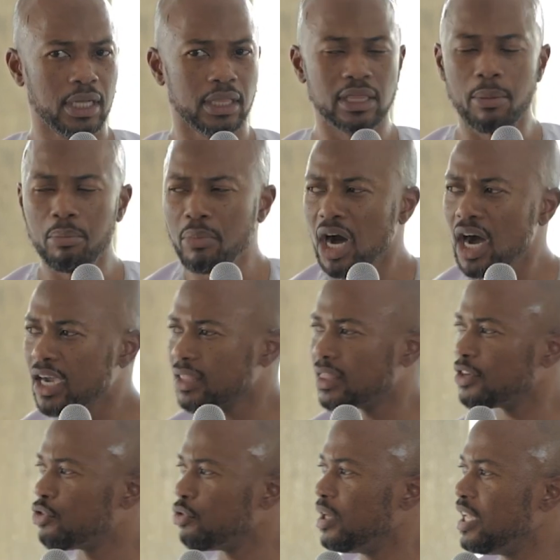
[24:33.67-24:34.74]
The mark
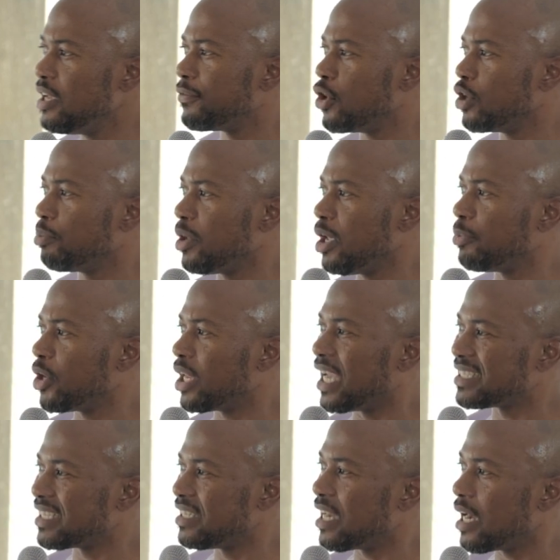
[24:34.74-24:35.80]
that you leave on people
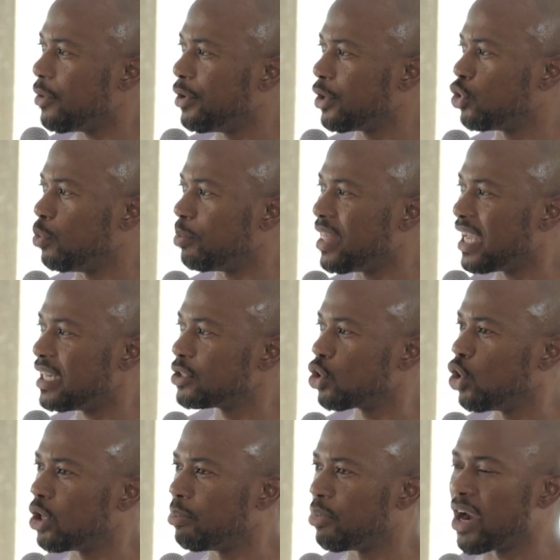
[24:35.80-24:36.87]
as a da'wah group, that is
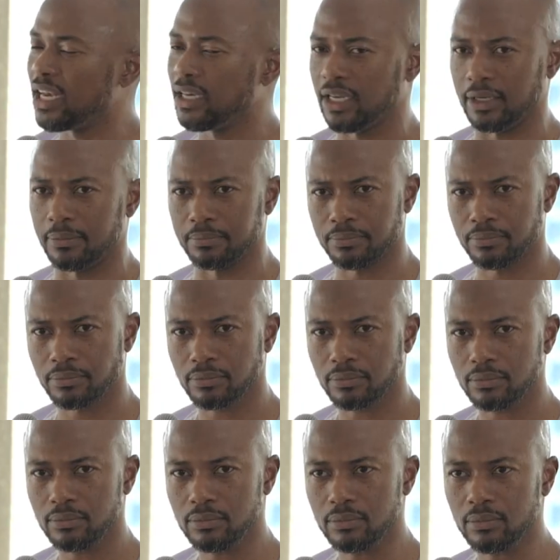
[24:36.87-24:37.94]
called branding.
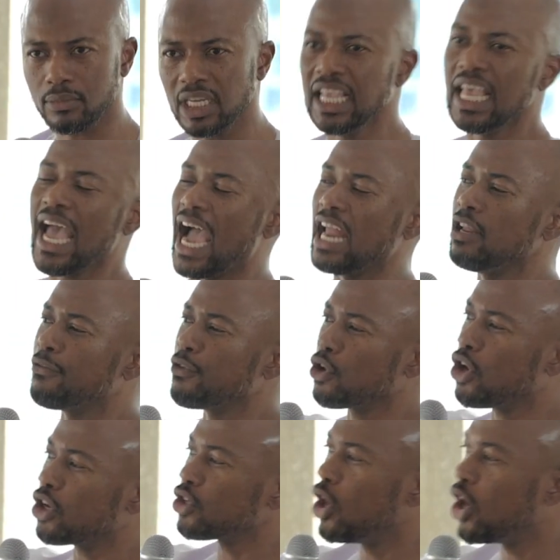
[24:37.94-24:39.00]
And if you're not